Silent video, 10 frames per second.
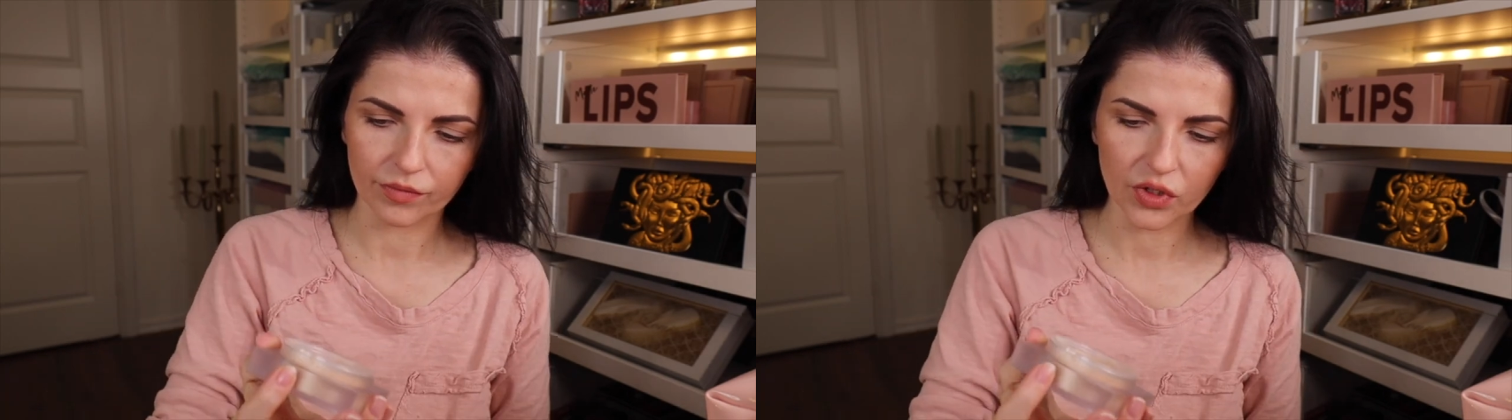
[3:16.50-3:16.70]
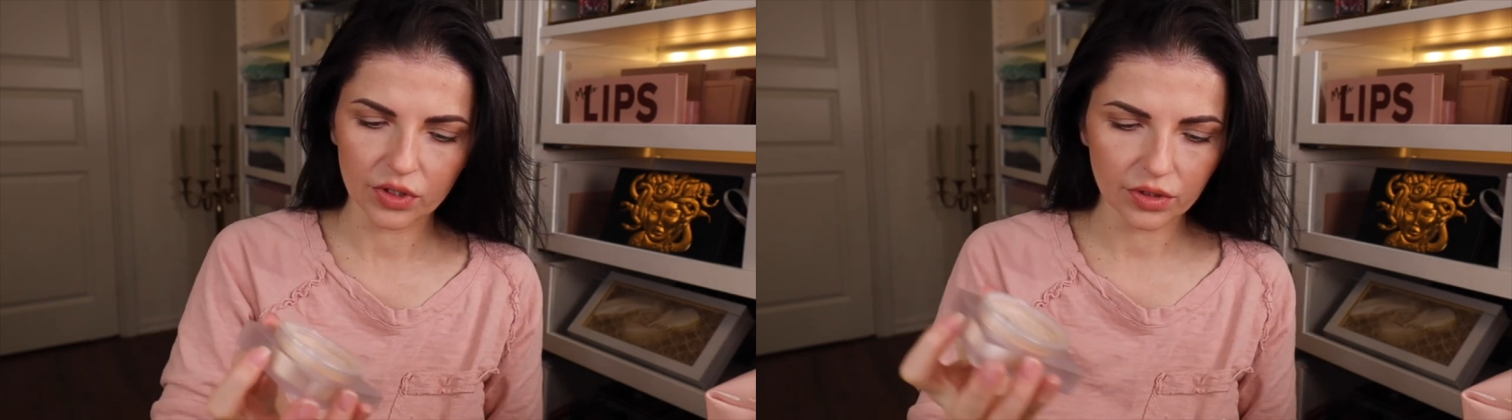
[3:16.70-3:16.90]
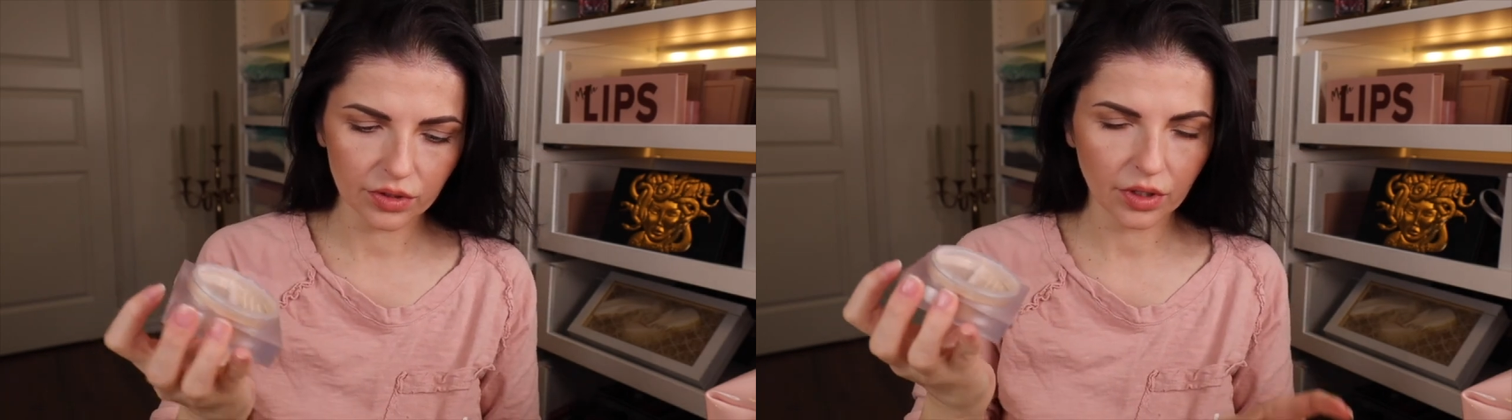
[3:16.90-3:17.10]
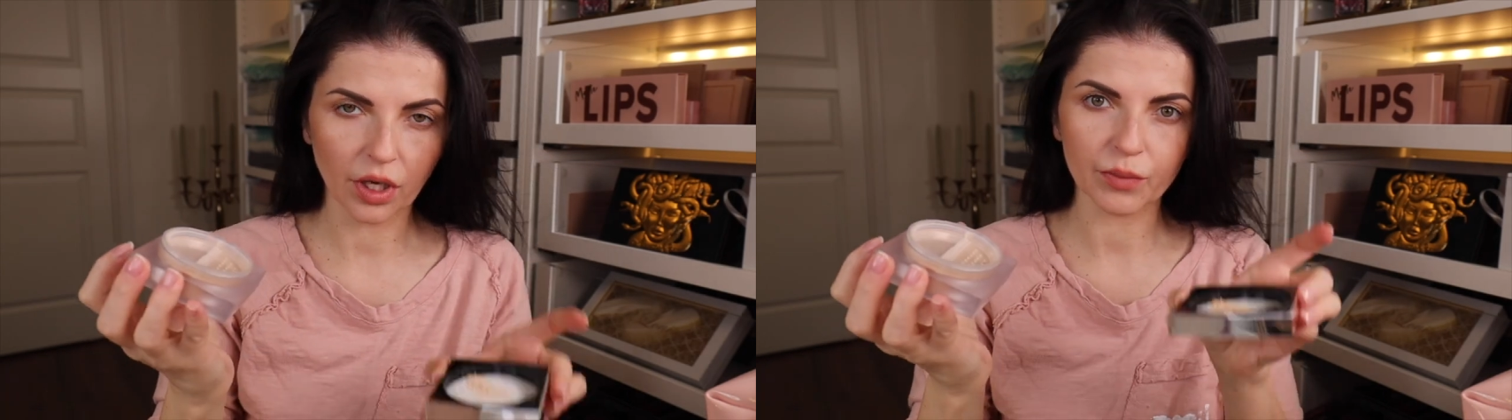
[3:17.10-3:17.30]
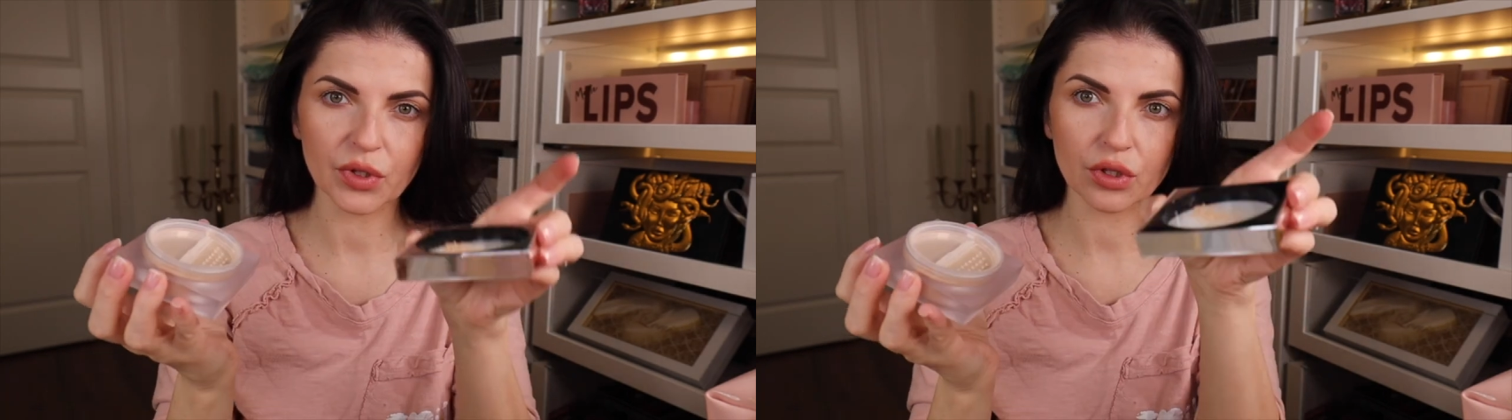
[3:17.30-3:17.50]
Doesn't
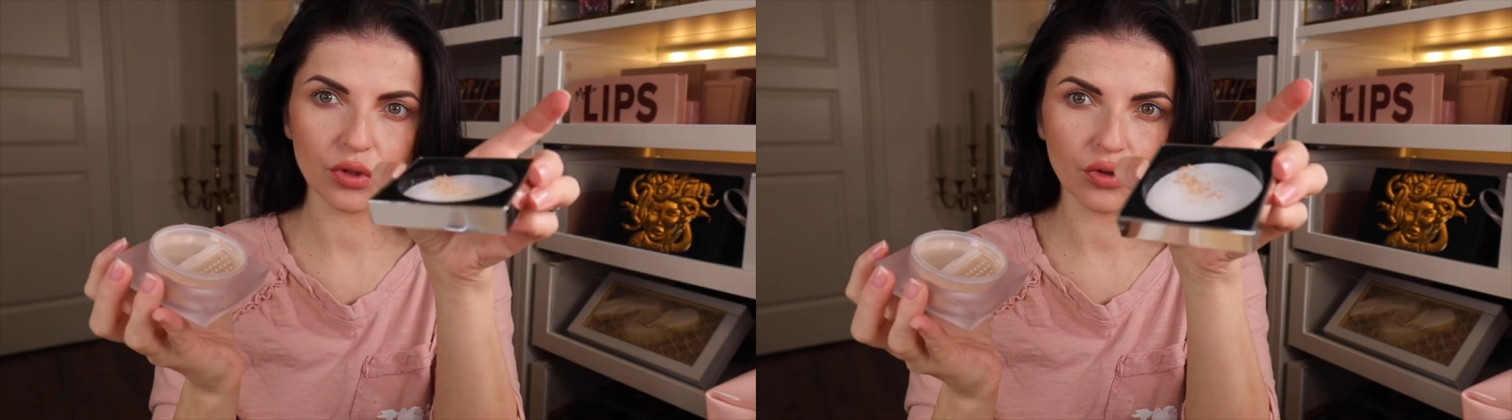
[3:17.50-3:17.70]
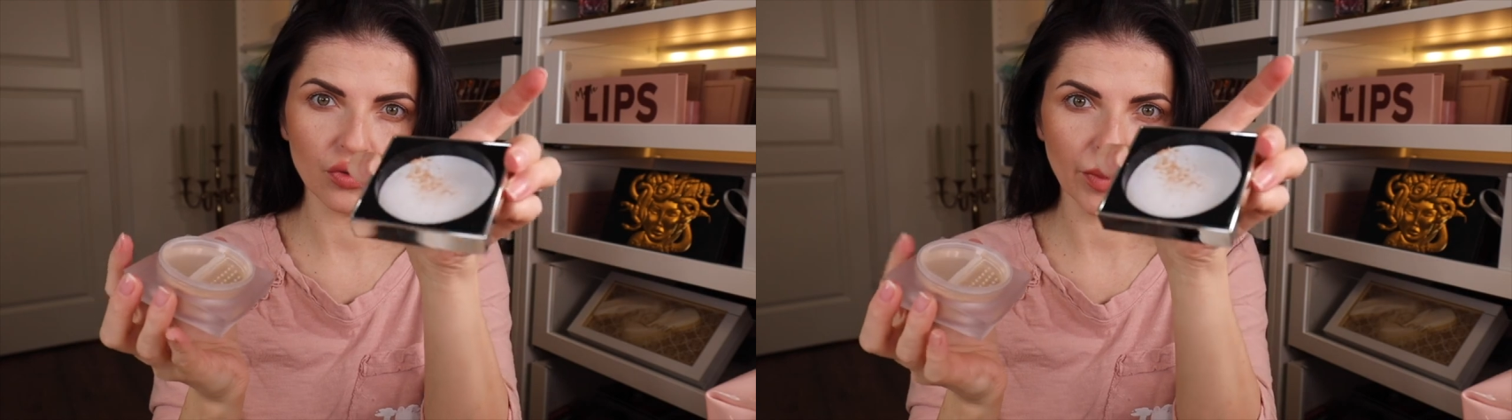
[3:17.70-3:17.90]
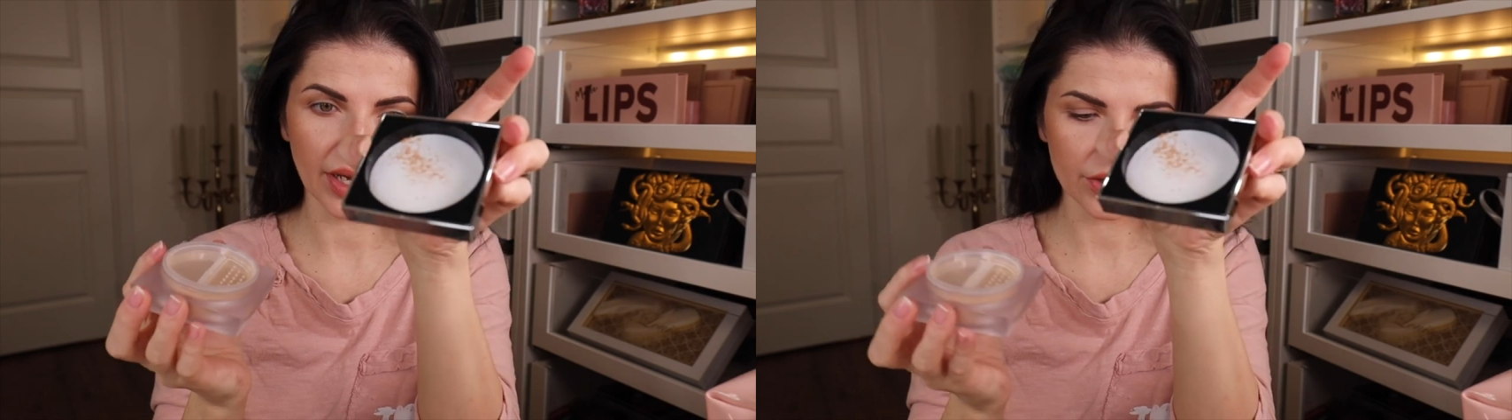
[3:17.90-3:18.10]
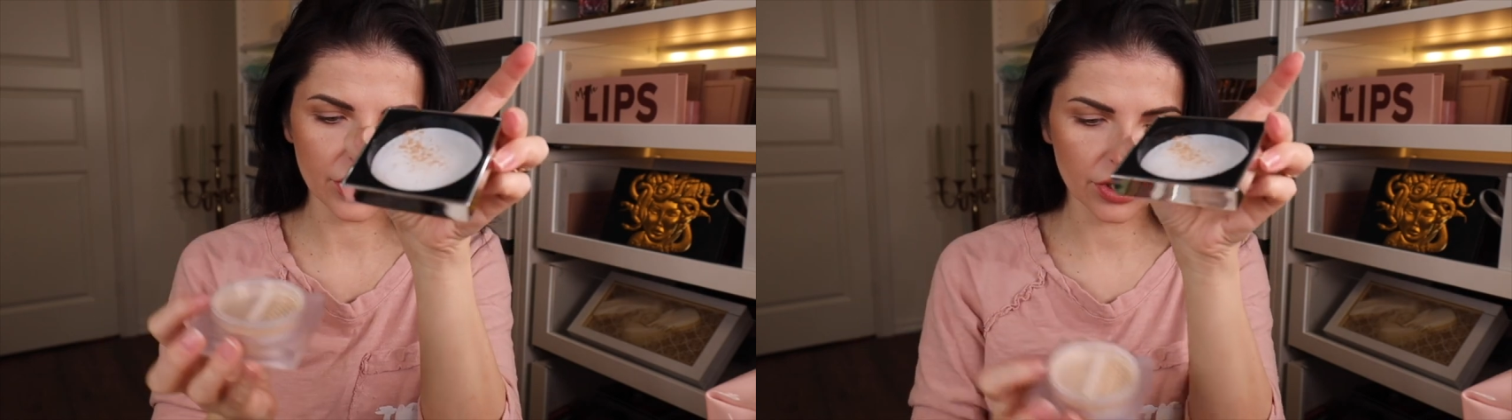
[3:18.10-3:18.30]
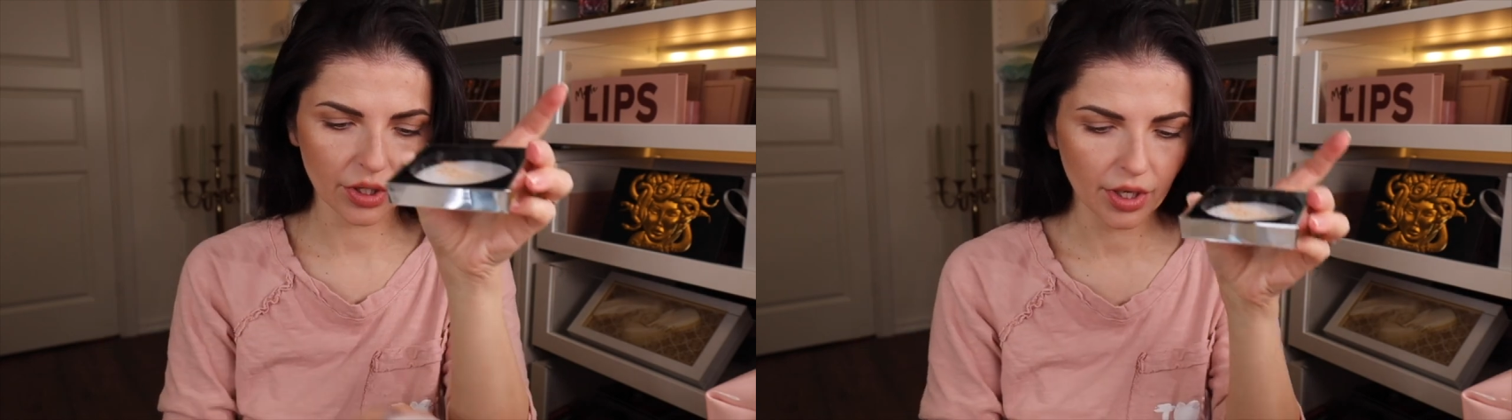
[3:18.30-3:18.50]
come too
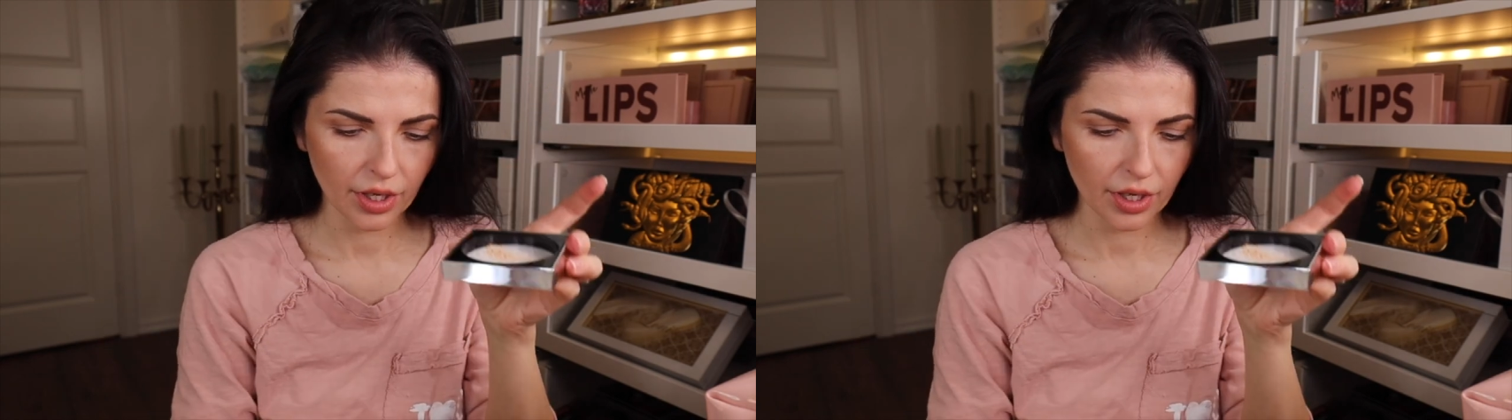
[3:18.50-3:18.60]
much,